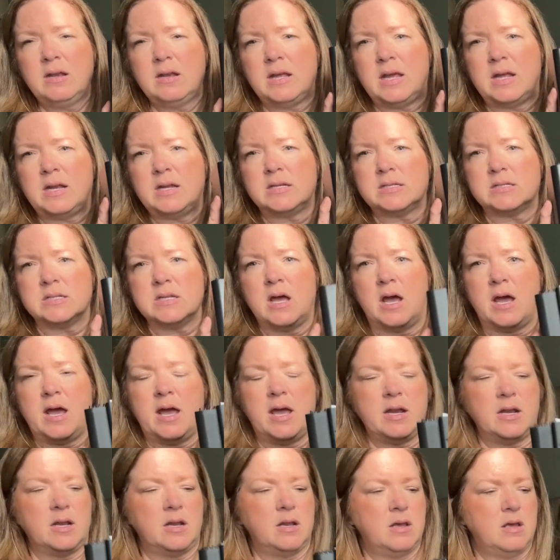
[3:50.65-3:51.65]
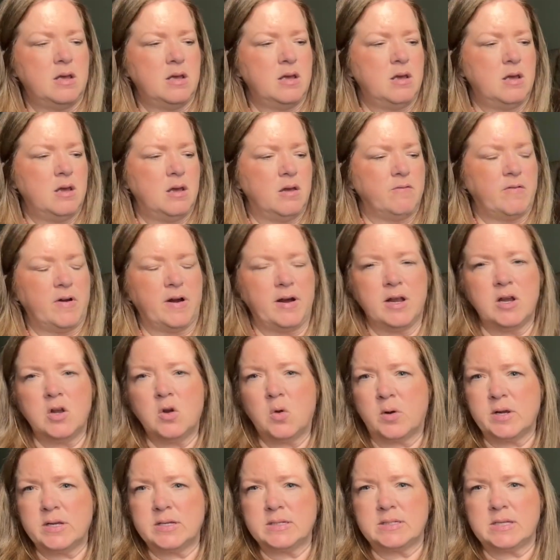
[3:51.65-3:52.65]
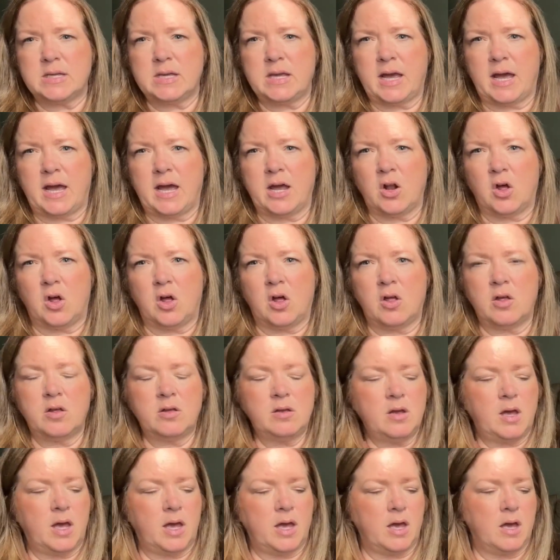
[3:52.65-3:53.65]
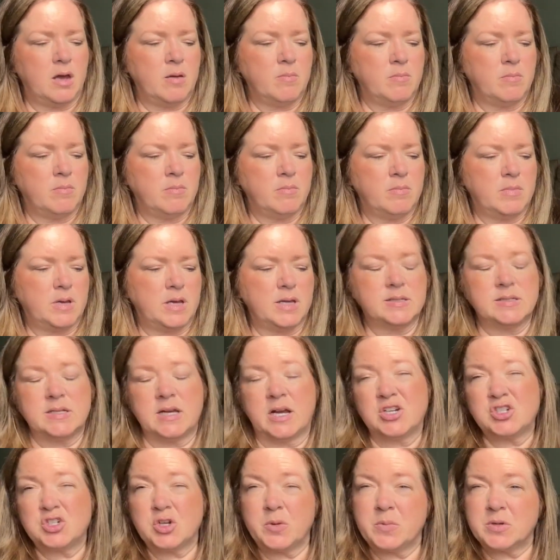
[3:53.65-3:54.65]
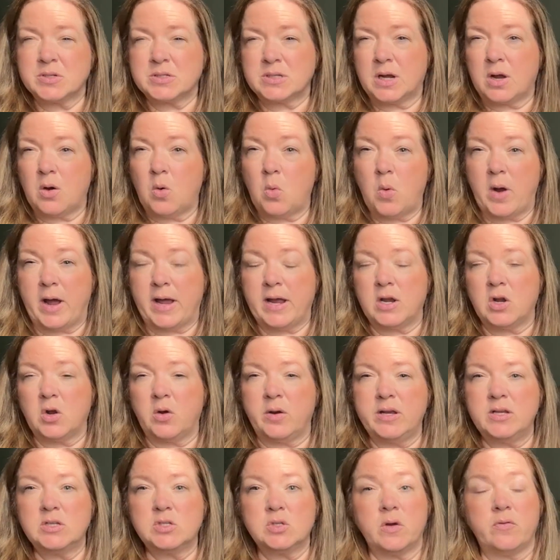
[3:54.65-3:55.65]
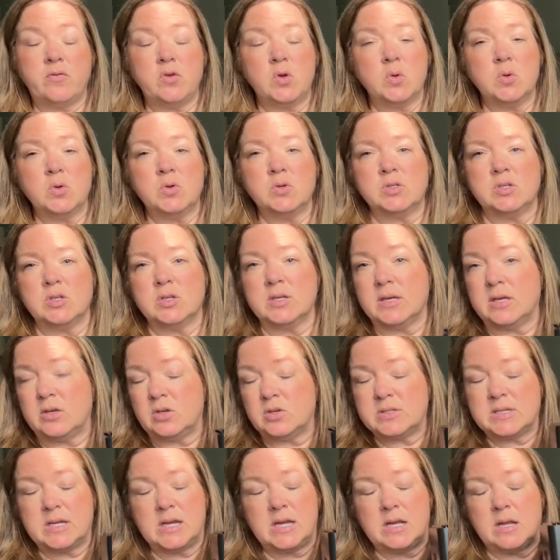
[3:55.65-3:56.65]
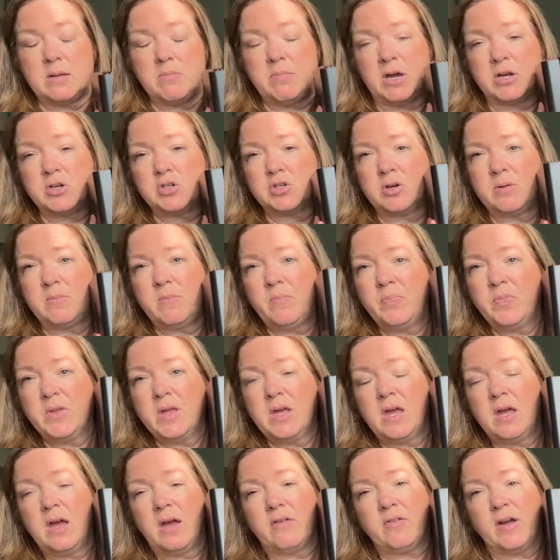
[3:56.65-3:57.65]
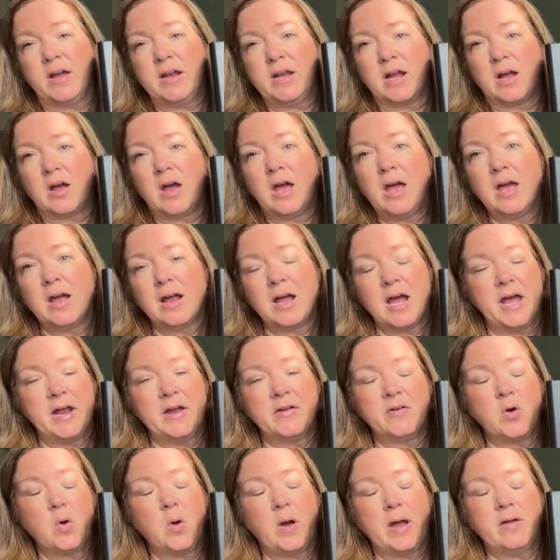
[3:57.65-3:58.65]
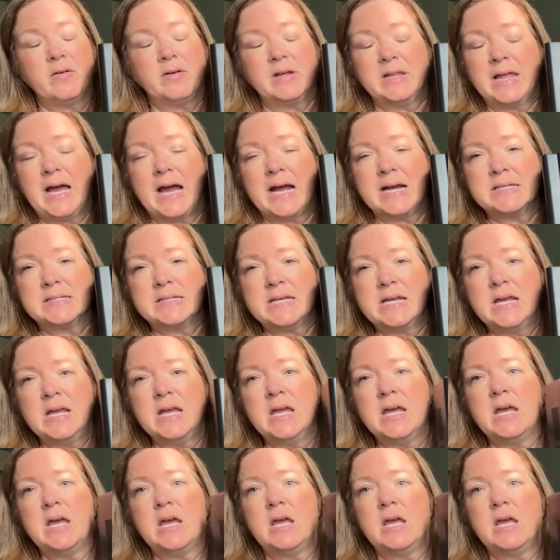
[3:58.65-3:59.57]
It is not very noisy at all. It's actually almost like a white noise. So if you're using it in the bedroom, find it kind of quite relaxing.